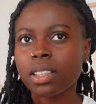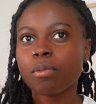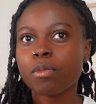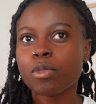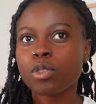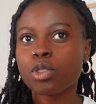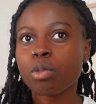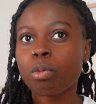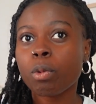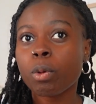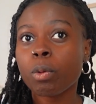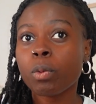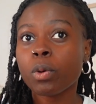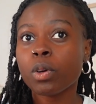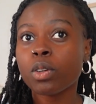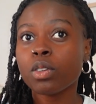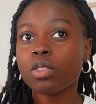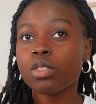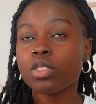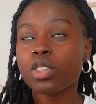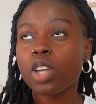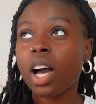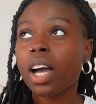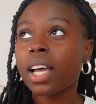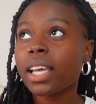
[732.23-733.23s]
So we would
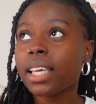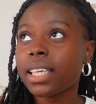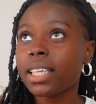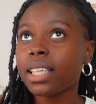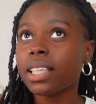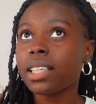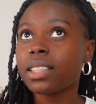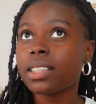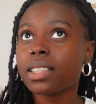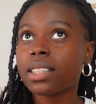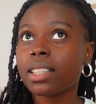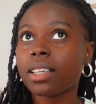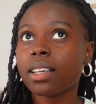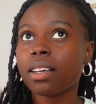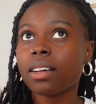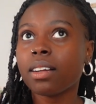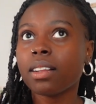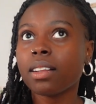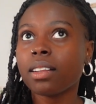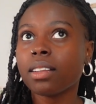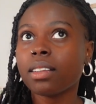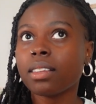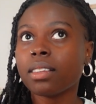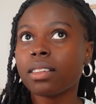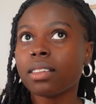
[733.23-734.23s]
not eat
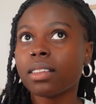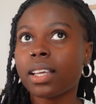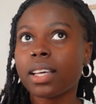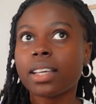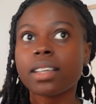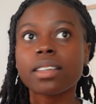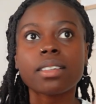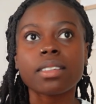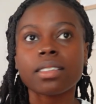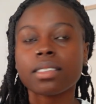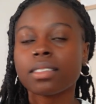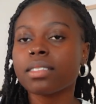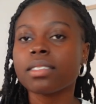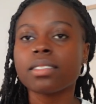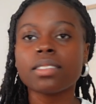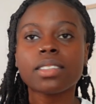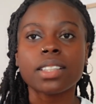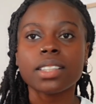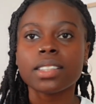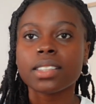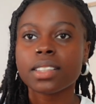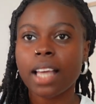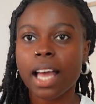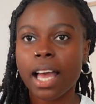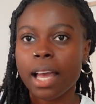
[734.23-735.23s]
till like the
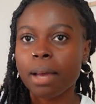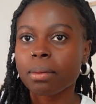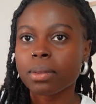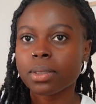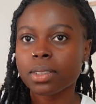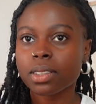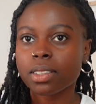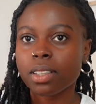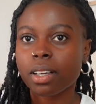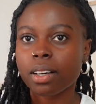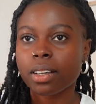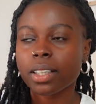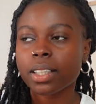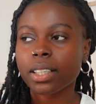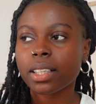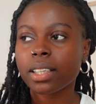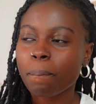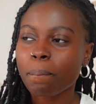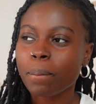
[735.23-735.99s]
sky was dark.